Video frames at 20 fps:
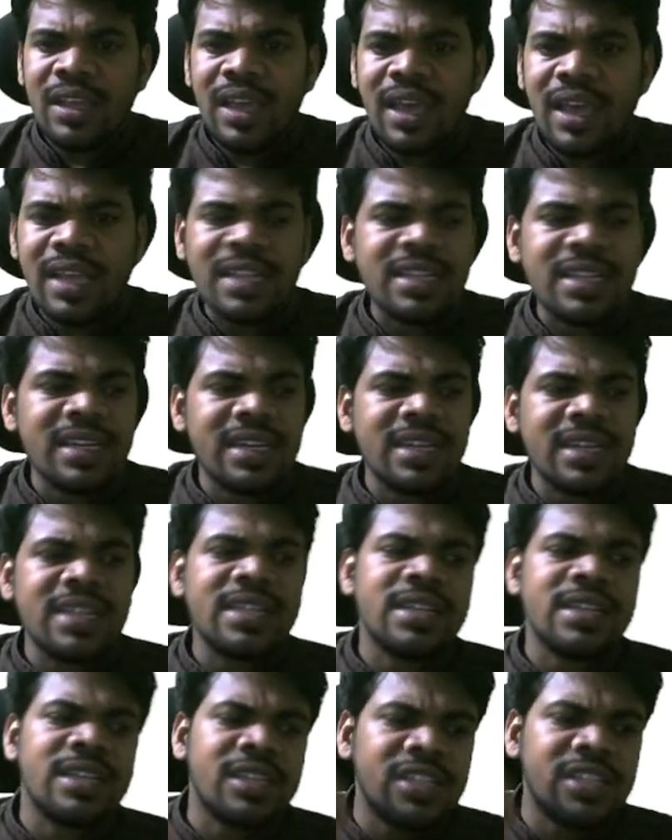acid is
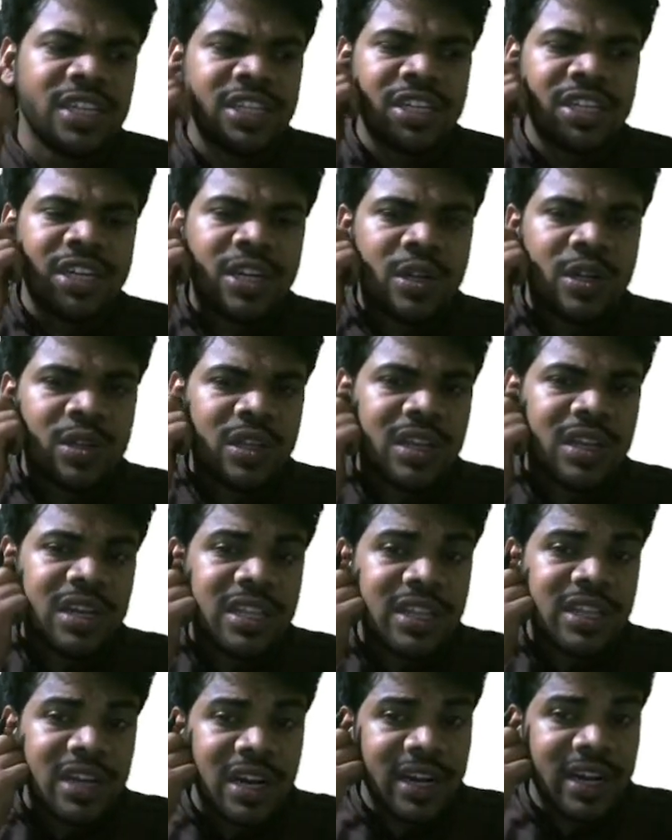changed into the
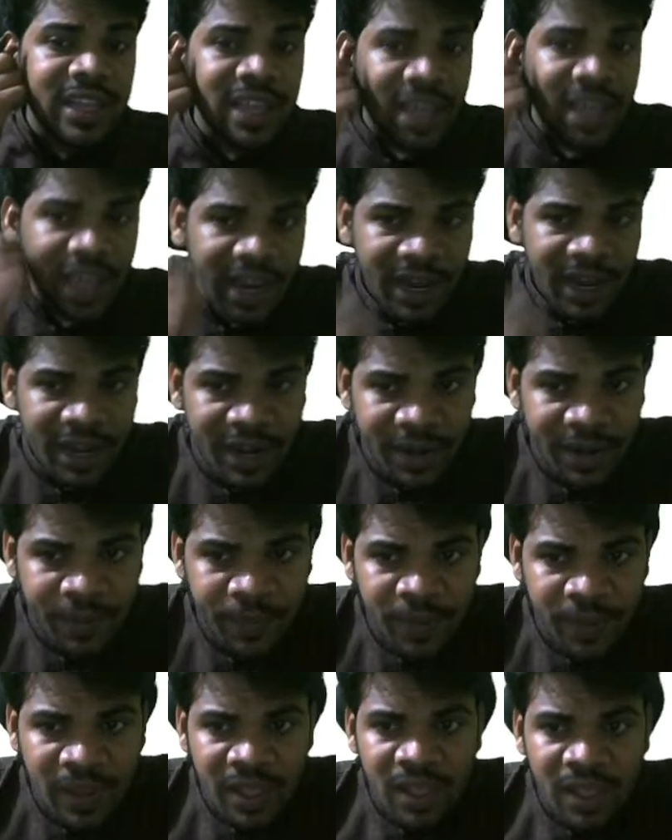glyceraldehyde,
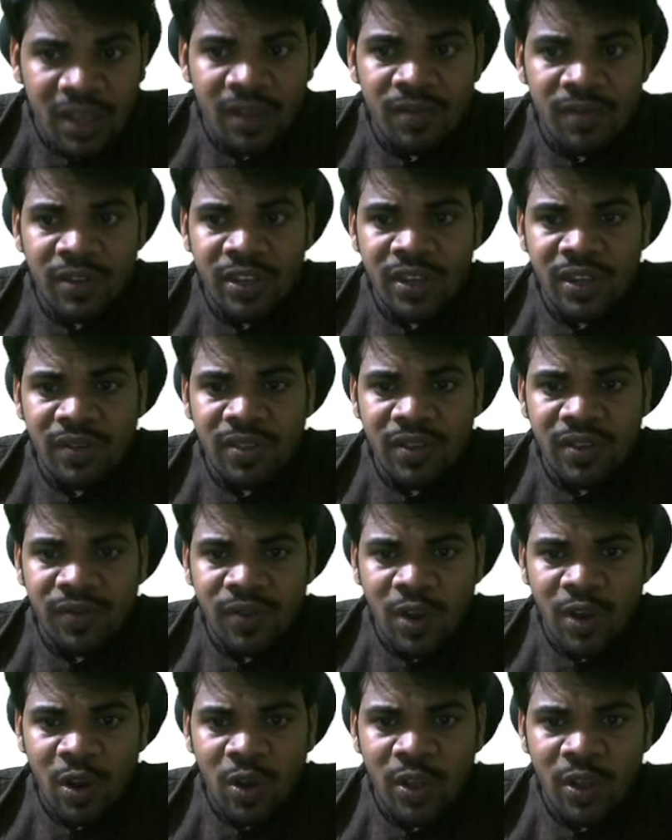which of the
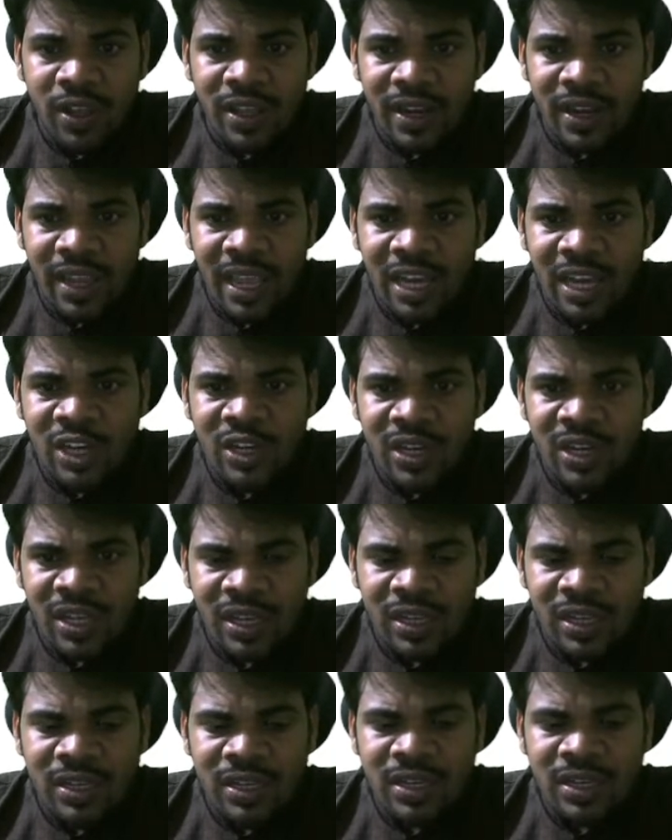following reaction
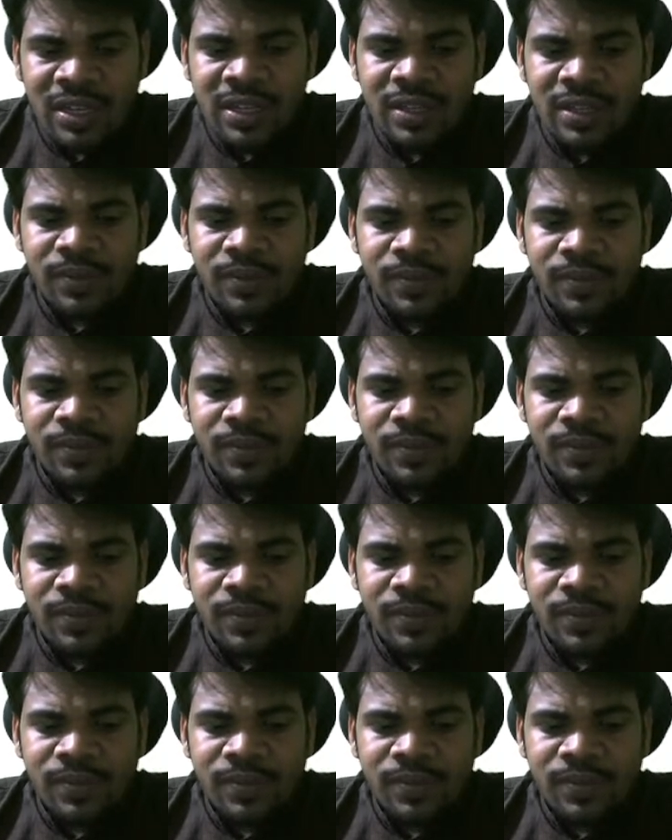occurs?